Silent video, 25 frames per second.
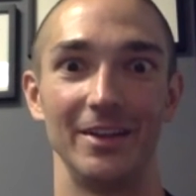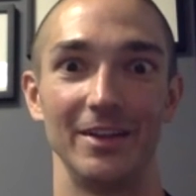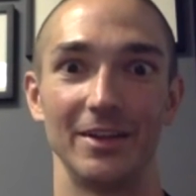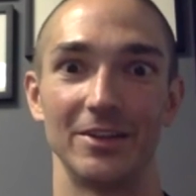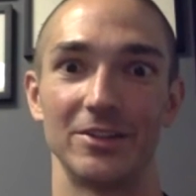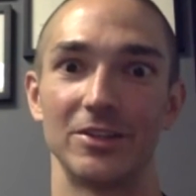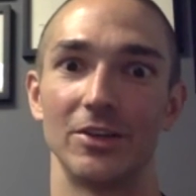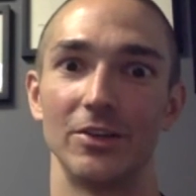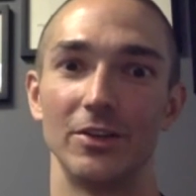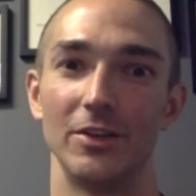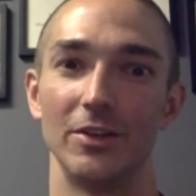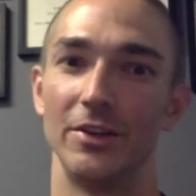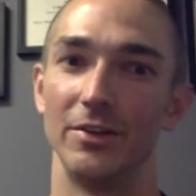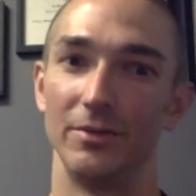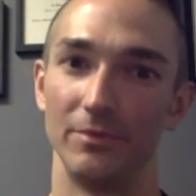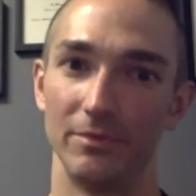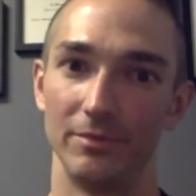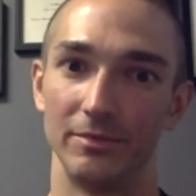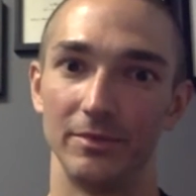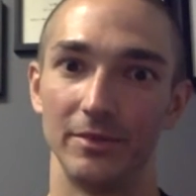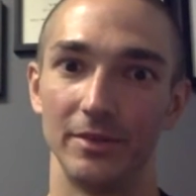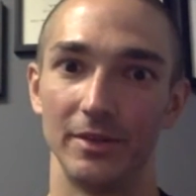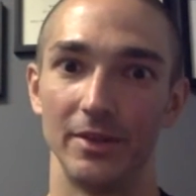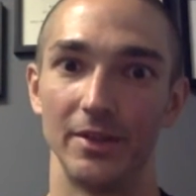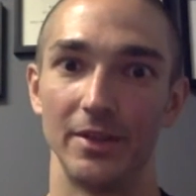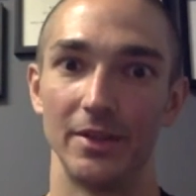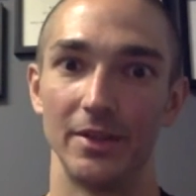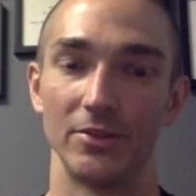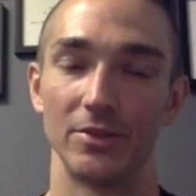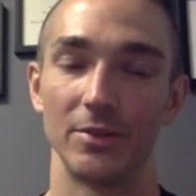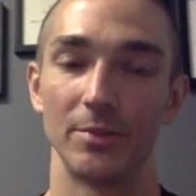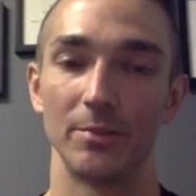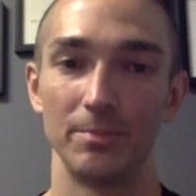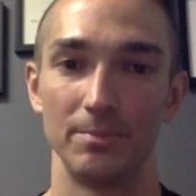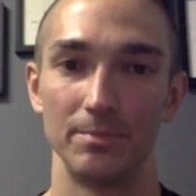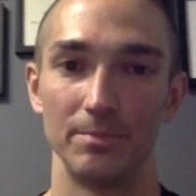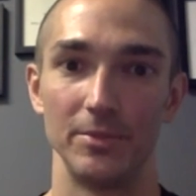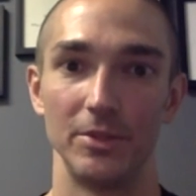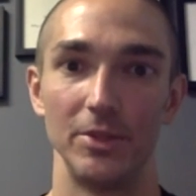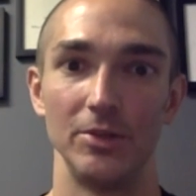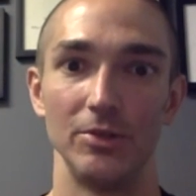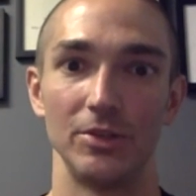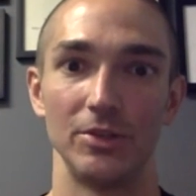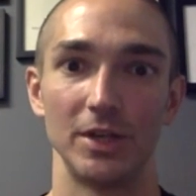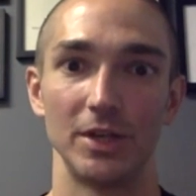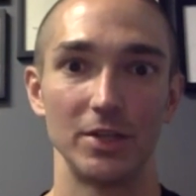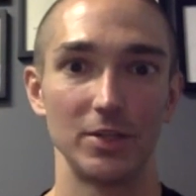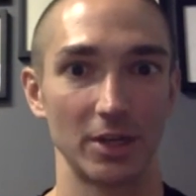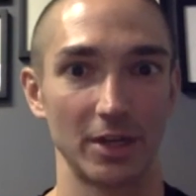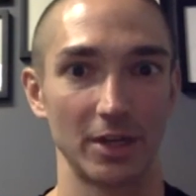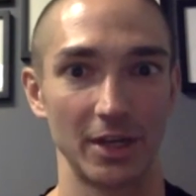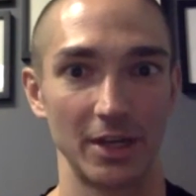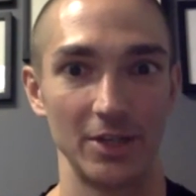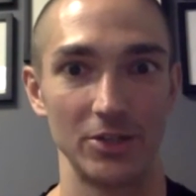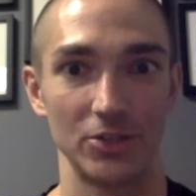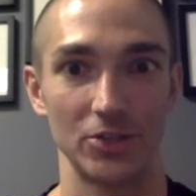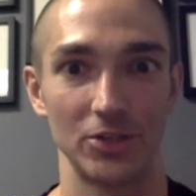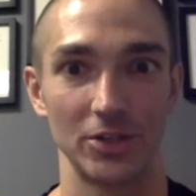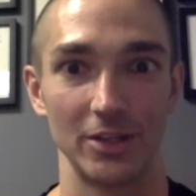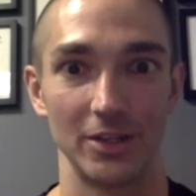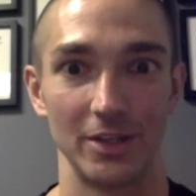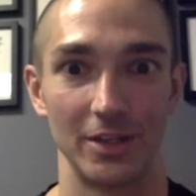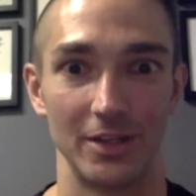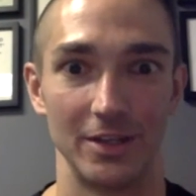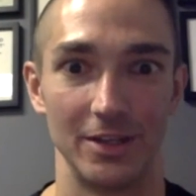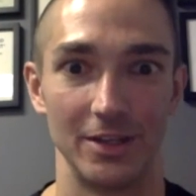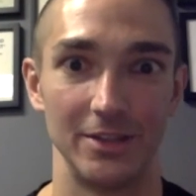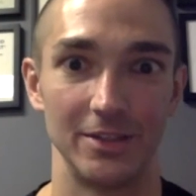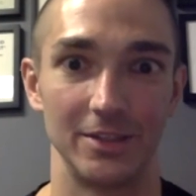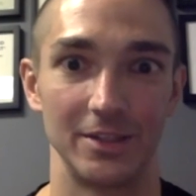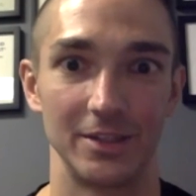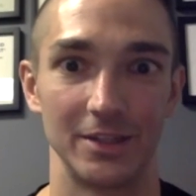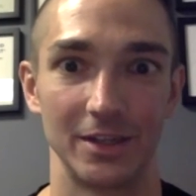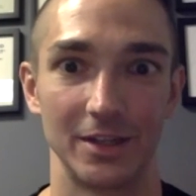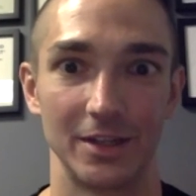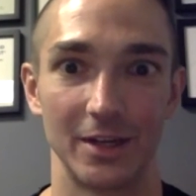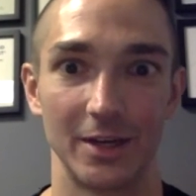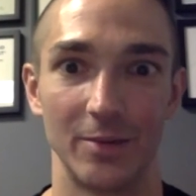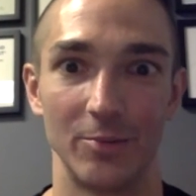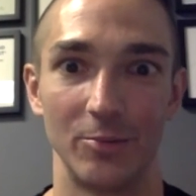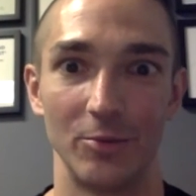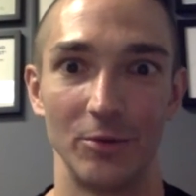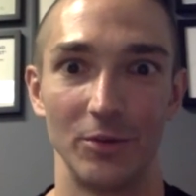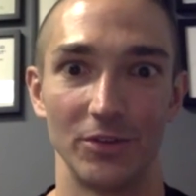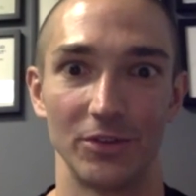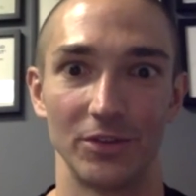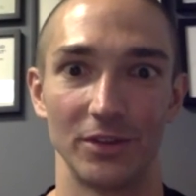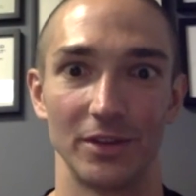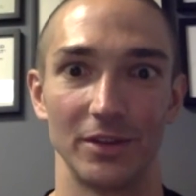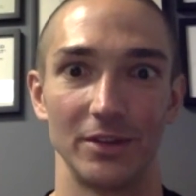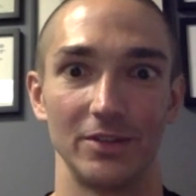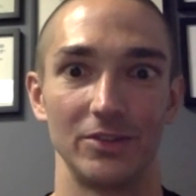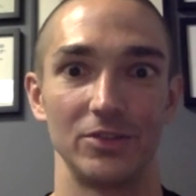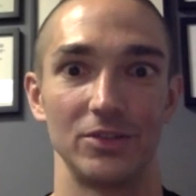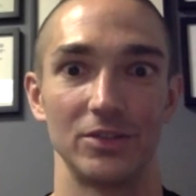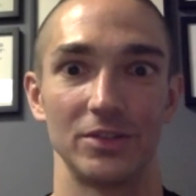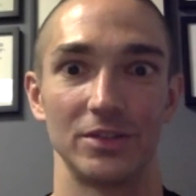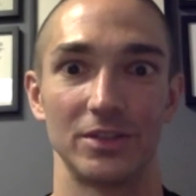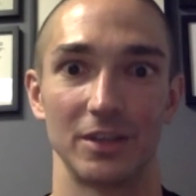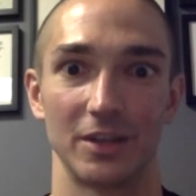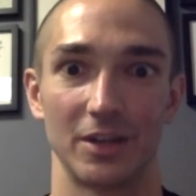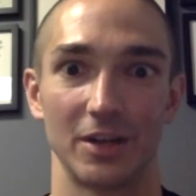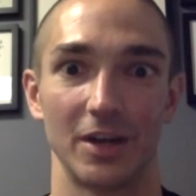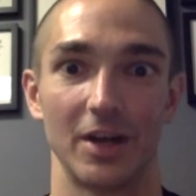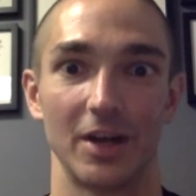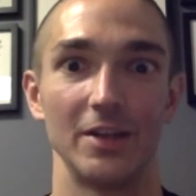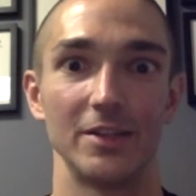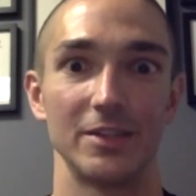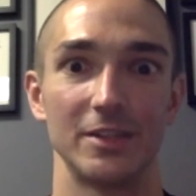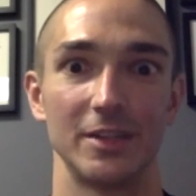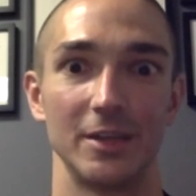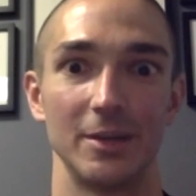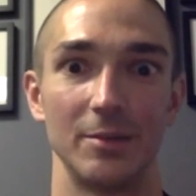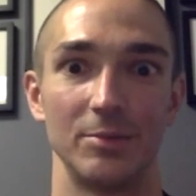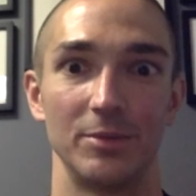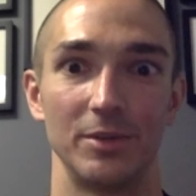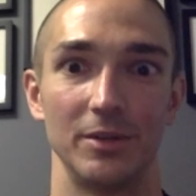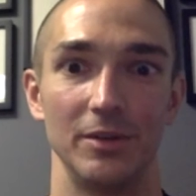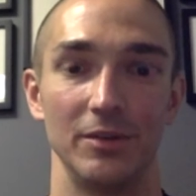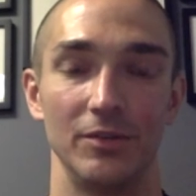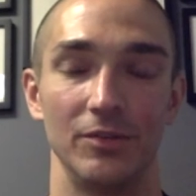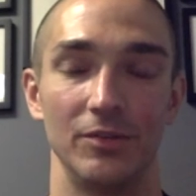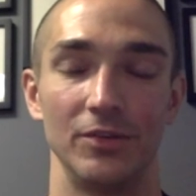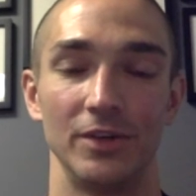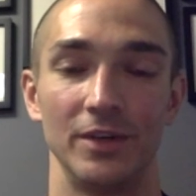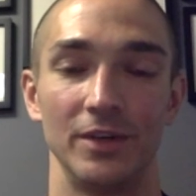Like, so there's a huge education that needs to come with, like, just the concept of